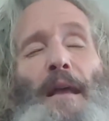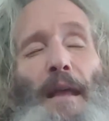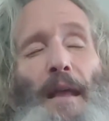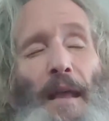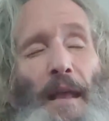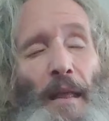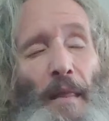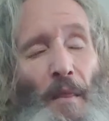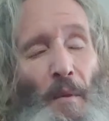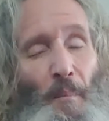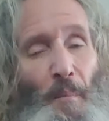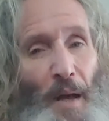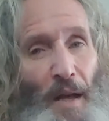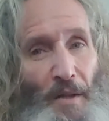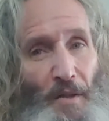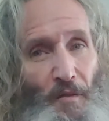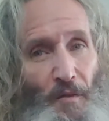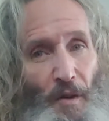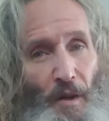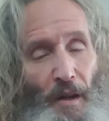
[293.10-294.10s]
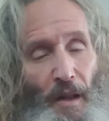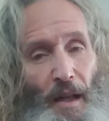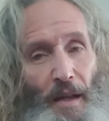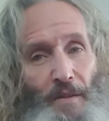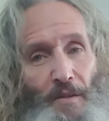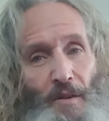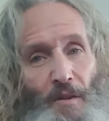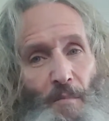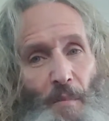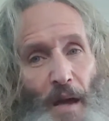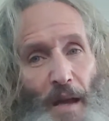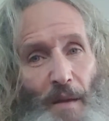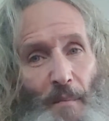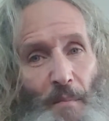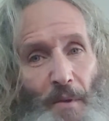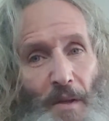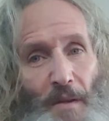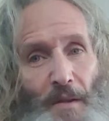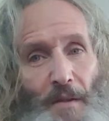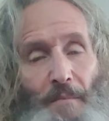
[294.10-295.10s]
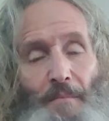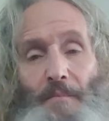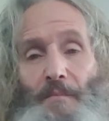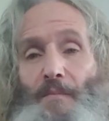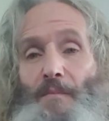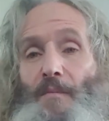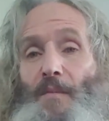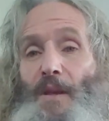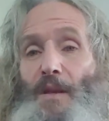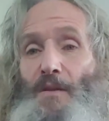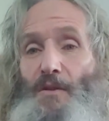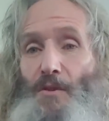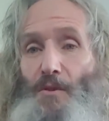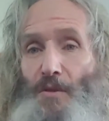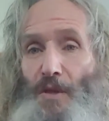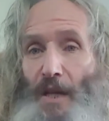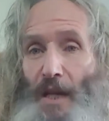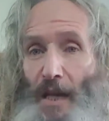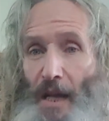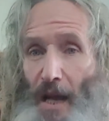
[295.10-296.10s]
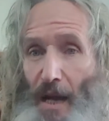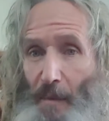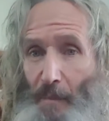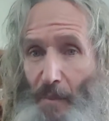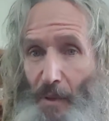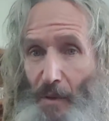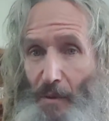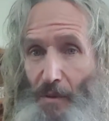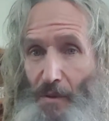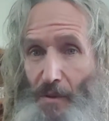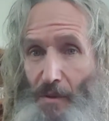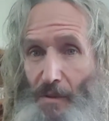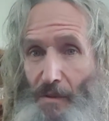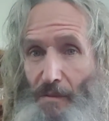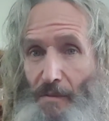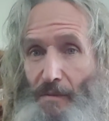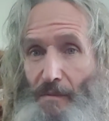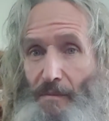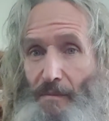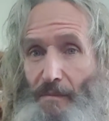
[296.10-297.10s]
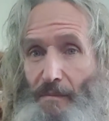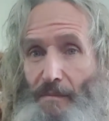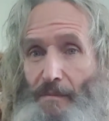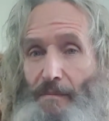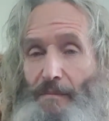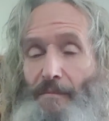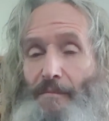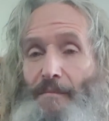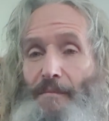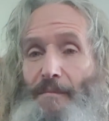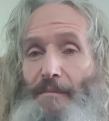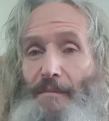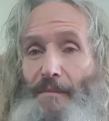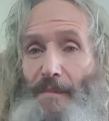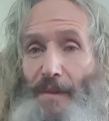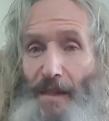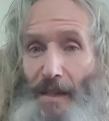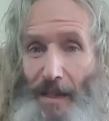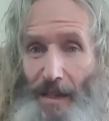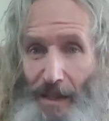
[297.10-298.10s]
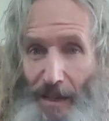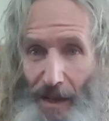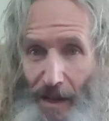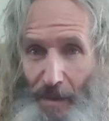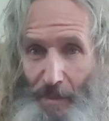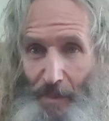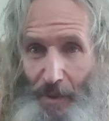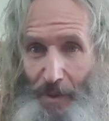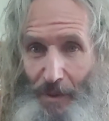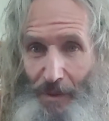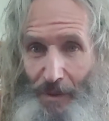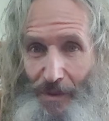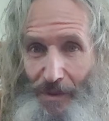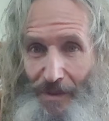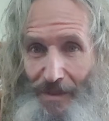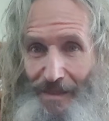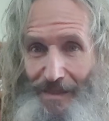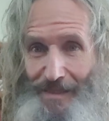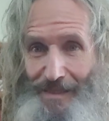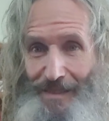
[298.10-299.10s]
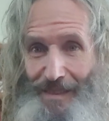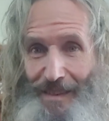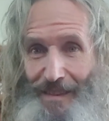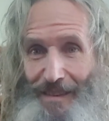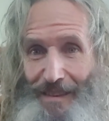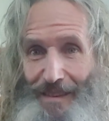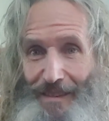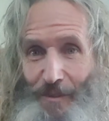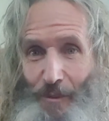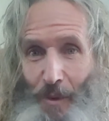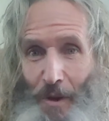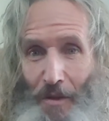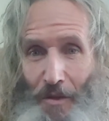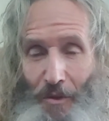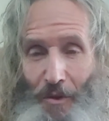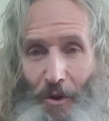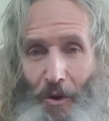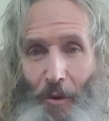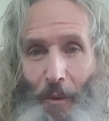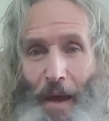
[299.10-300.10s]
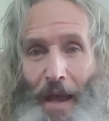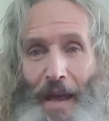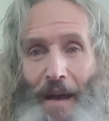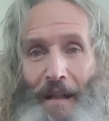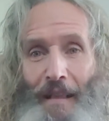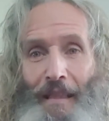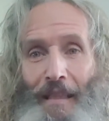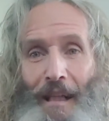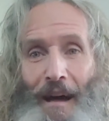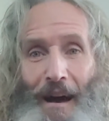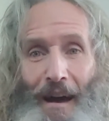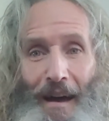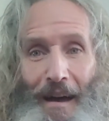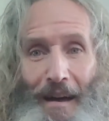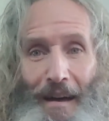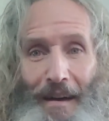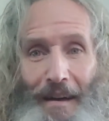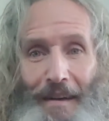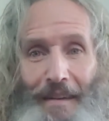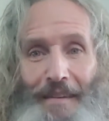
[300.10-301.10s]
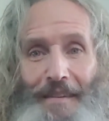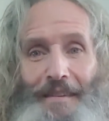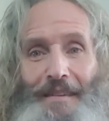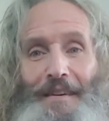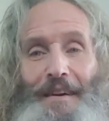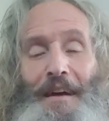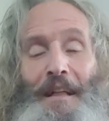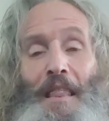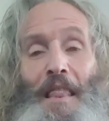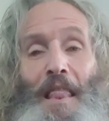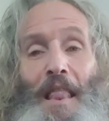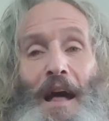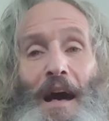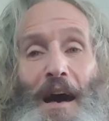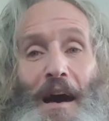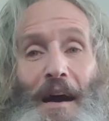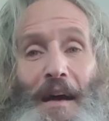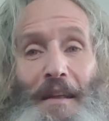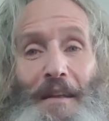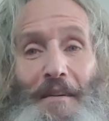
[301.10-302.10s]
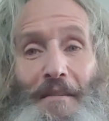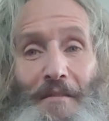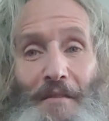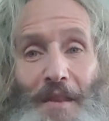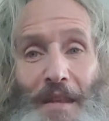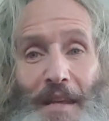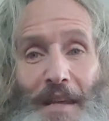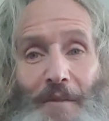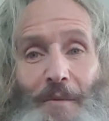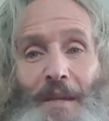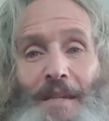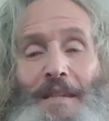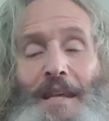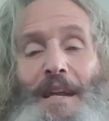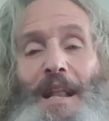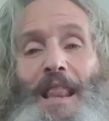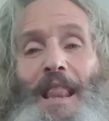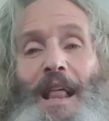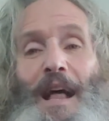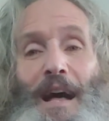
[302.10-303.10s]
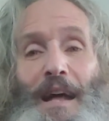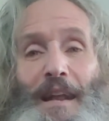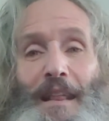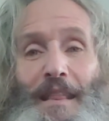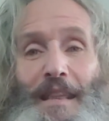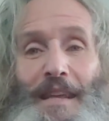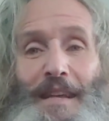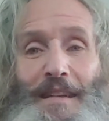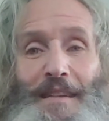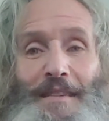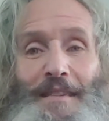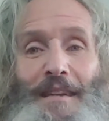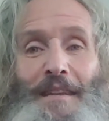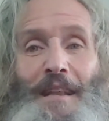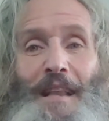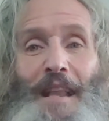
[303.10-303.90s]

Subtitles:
And the best fertilizer, in my opinion, is using compost. Compost. we throw away a lot of things. We send a lot of things to the